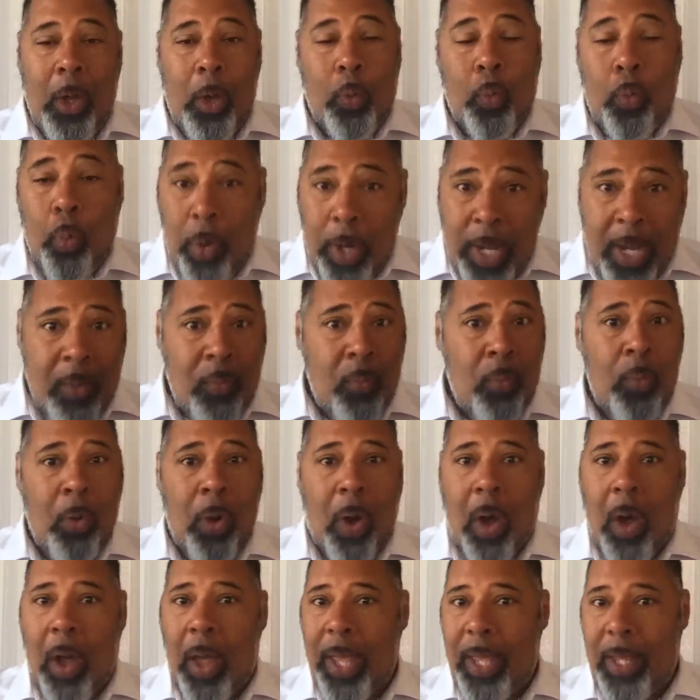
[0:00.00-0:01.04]

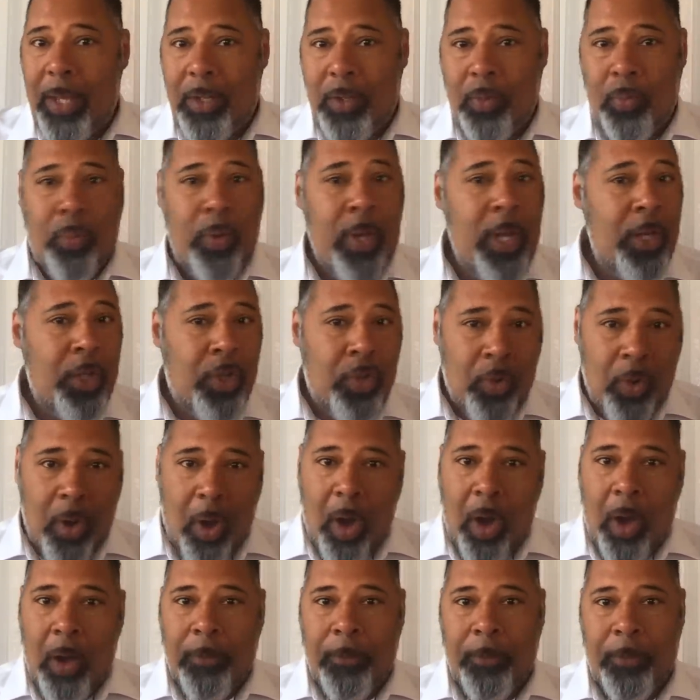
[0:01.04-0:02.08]
rewrite,
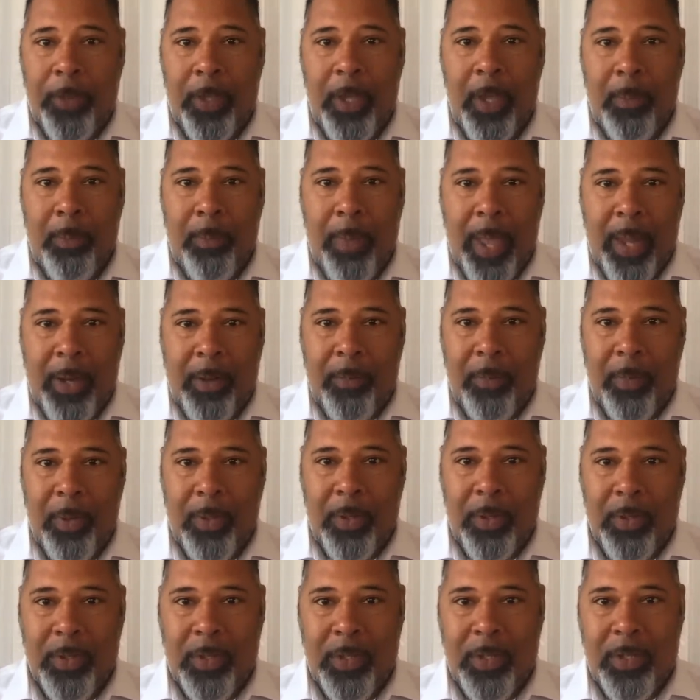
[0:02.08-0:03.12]
redraft the
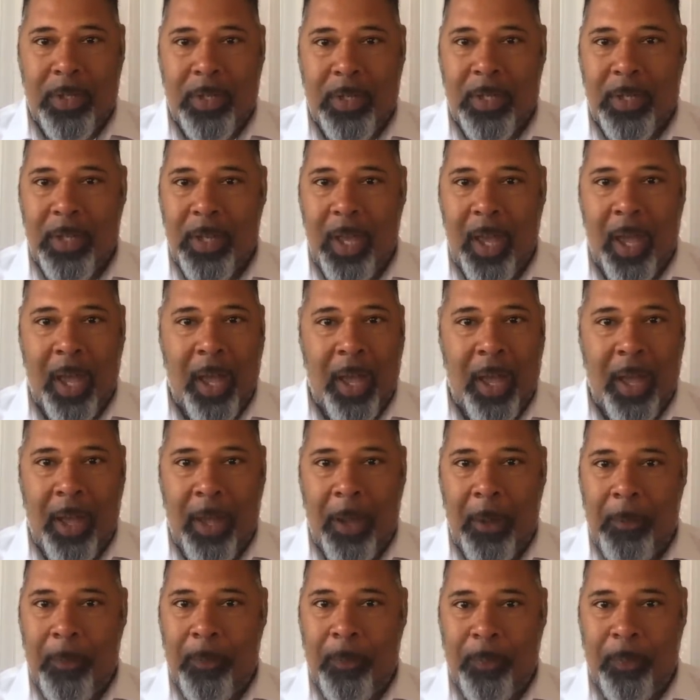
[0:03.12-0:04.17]
amendments
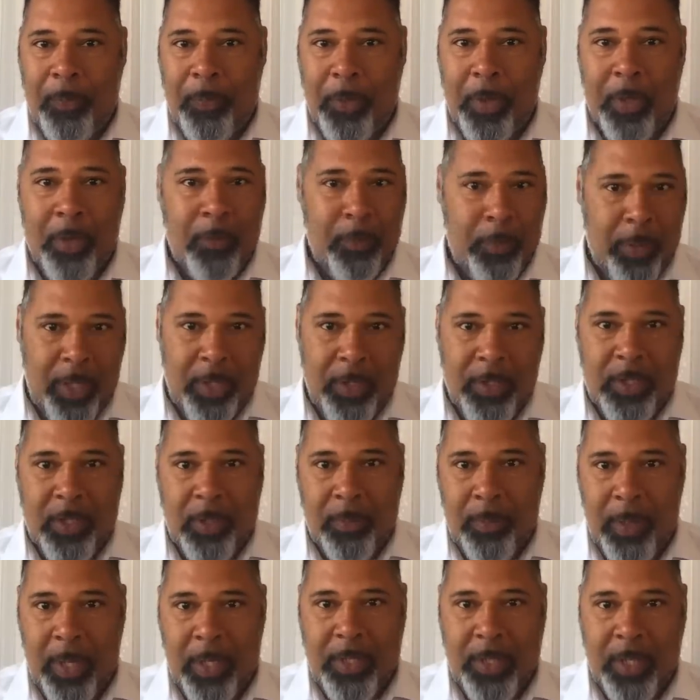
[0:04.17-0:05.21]
that have been
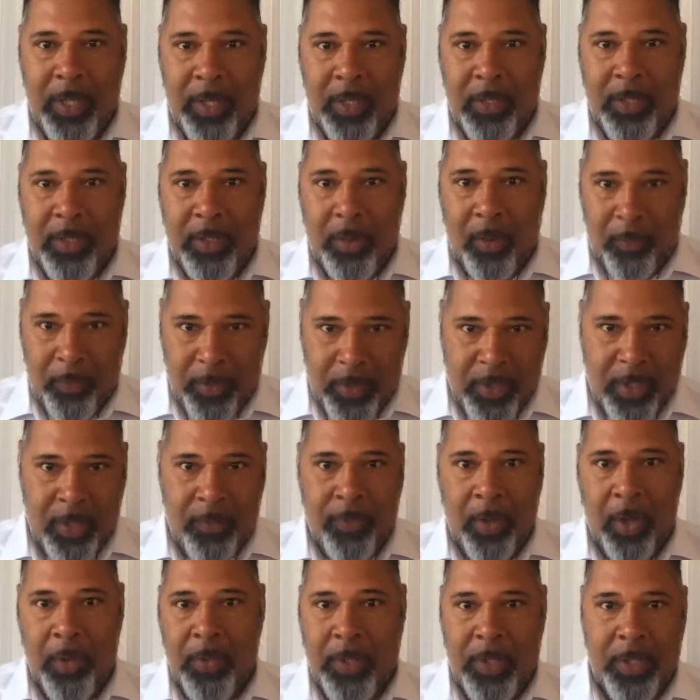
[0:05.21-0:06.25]
submitted, obviously
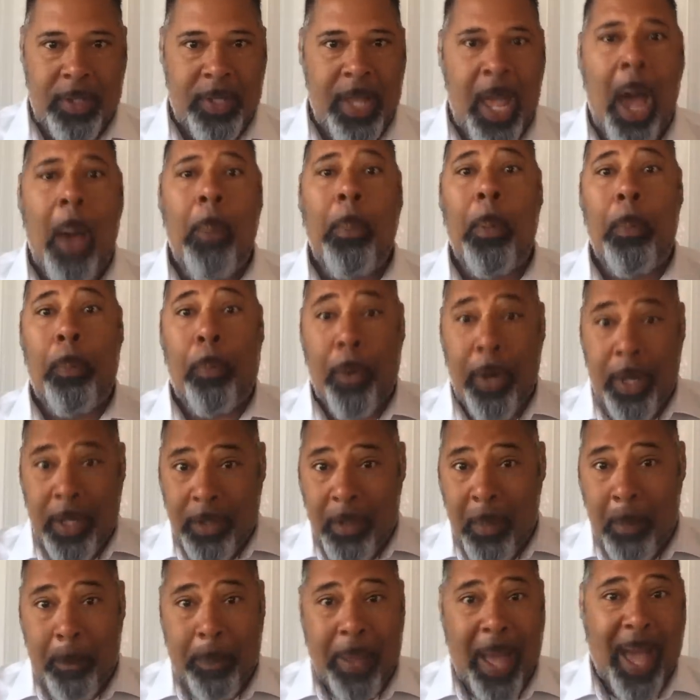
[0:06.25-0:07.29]
voted down, but
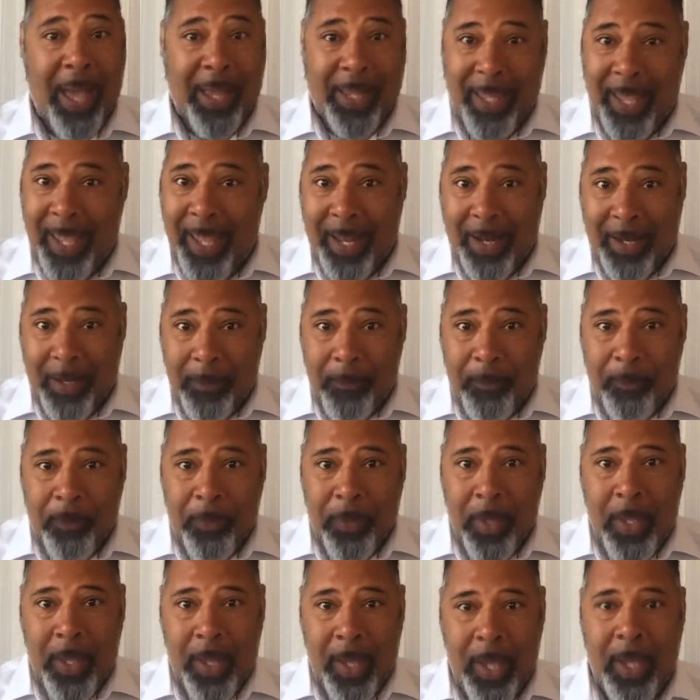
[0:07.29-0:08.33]
bring them back in
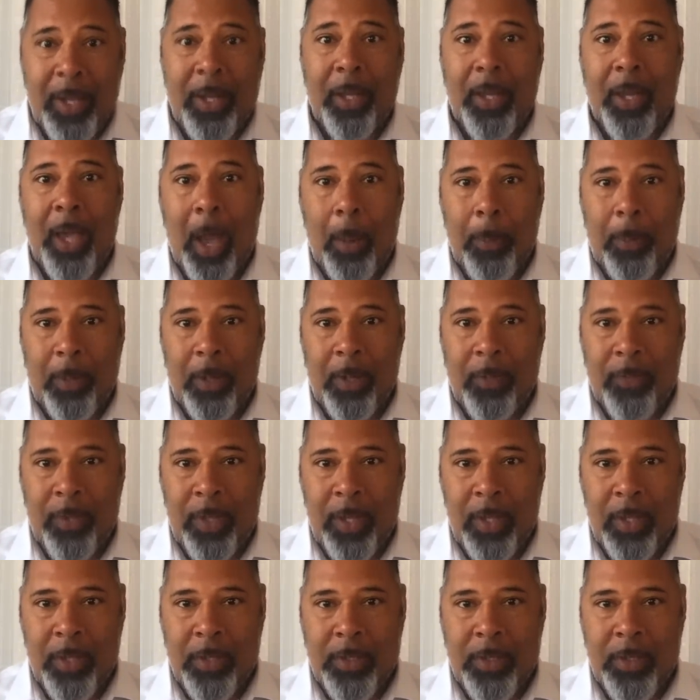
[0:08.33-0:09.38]
a couple of
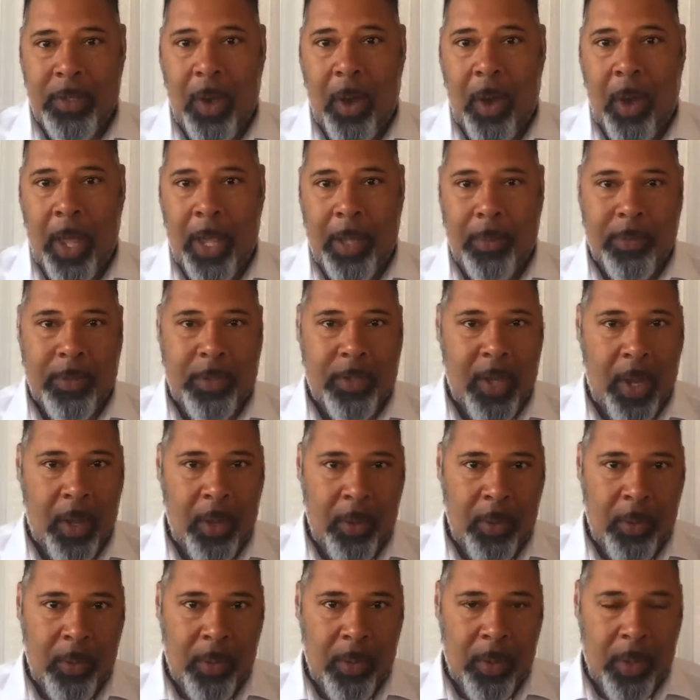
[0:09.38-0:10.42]
years' time.
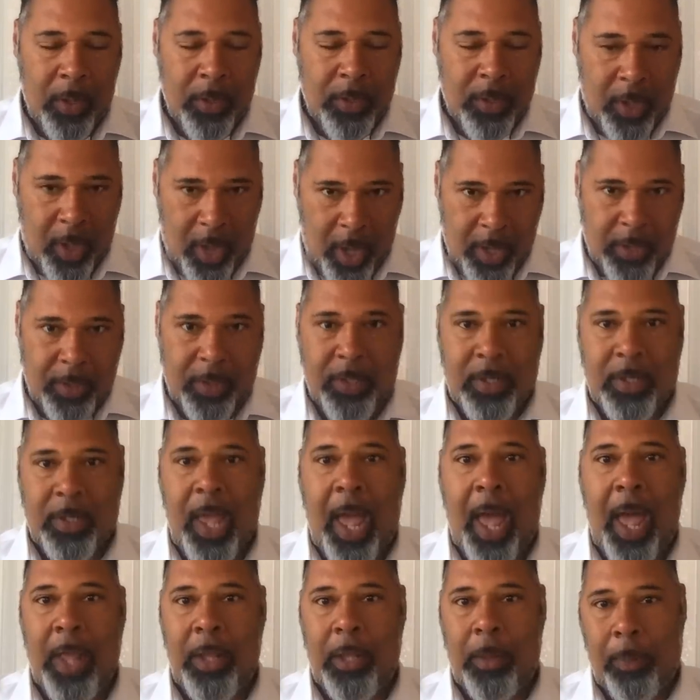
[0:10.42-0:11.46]
So, as I
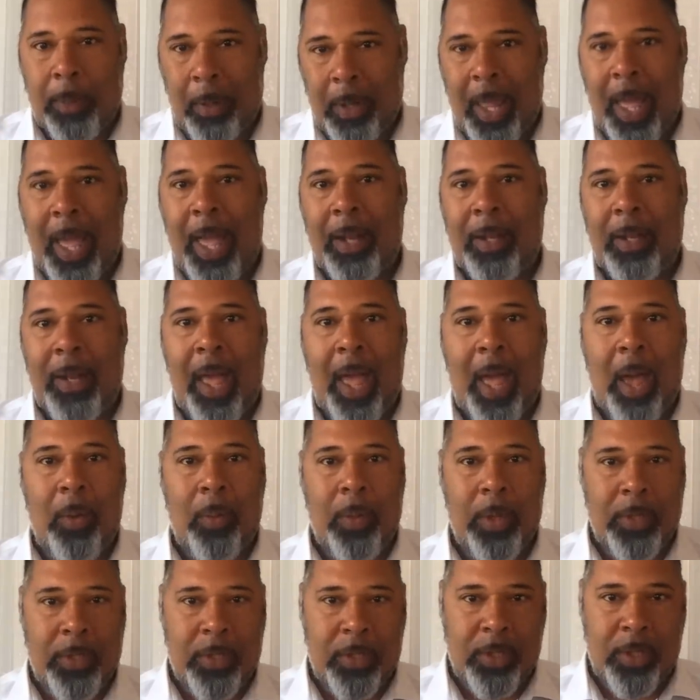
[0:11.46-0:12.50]
understand, the plan
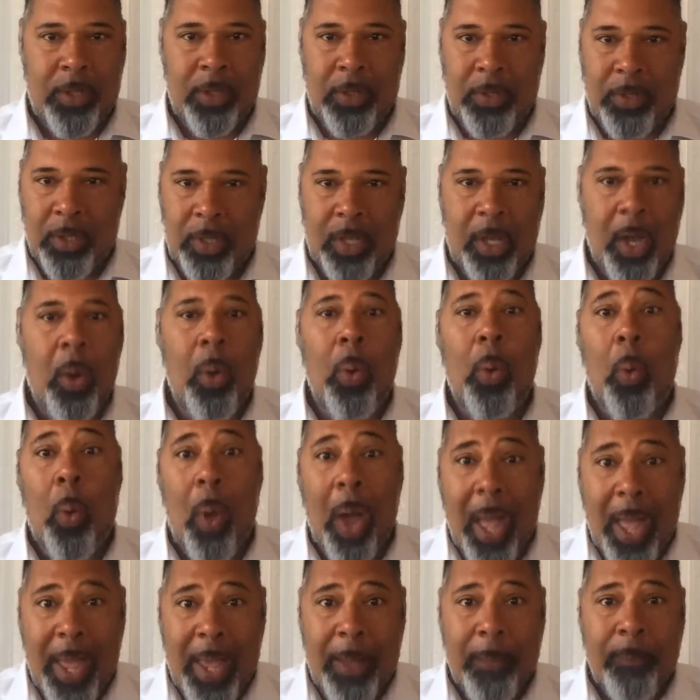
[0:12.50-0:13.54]
now is to go
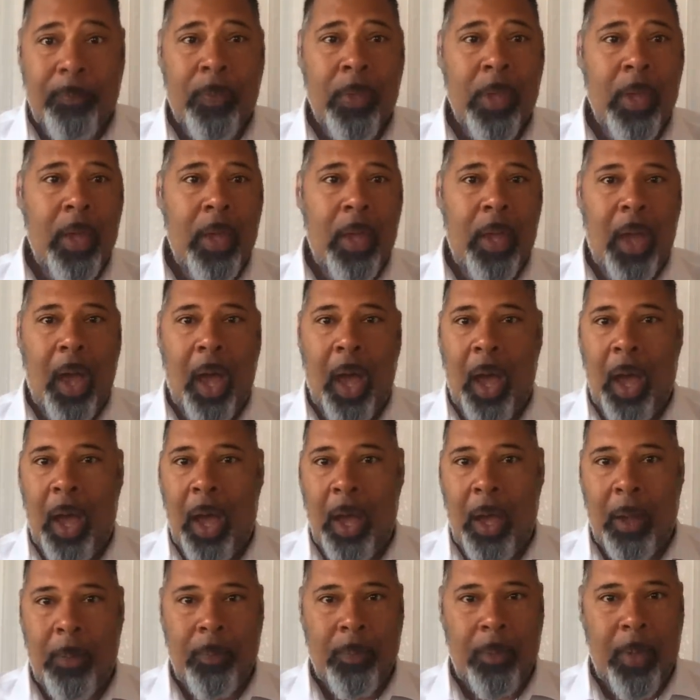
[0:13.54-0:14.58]
away
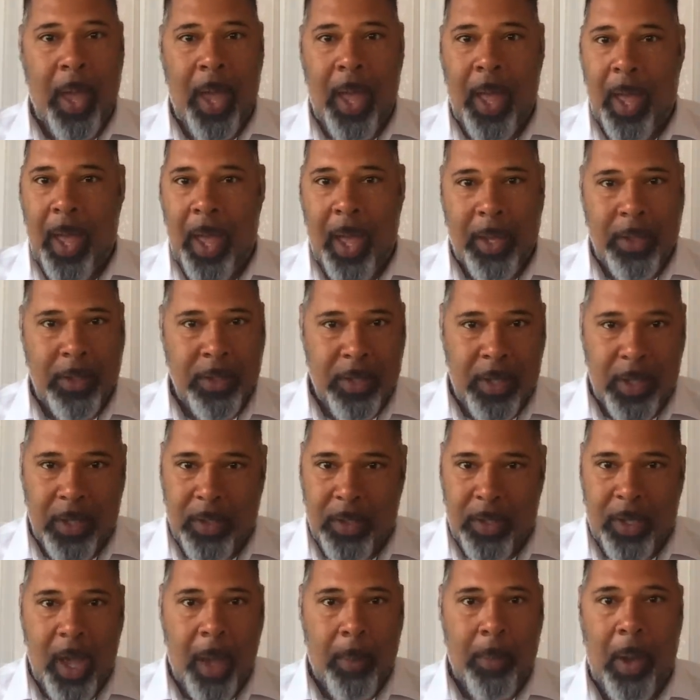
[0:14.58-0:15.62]

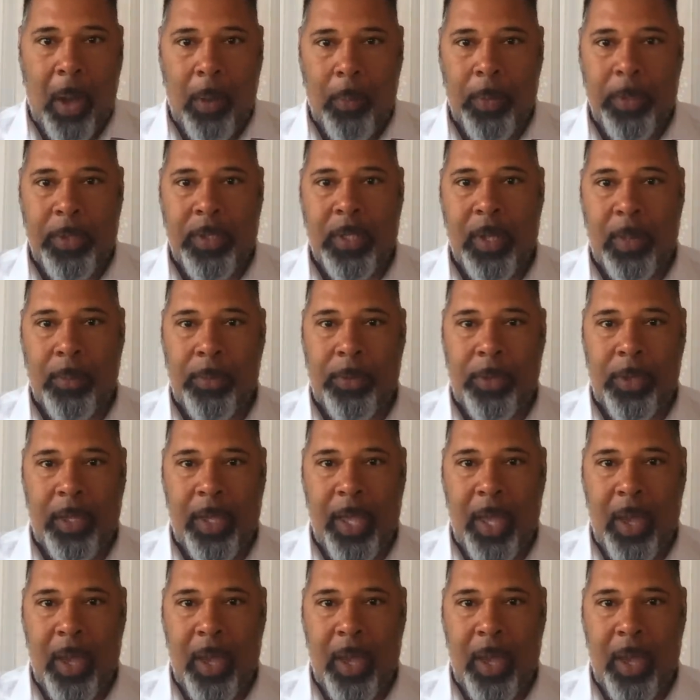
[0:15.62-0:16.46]
and come up with something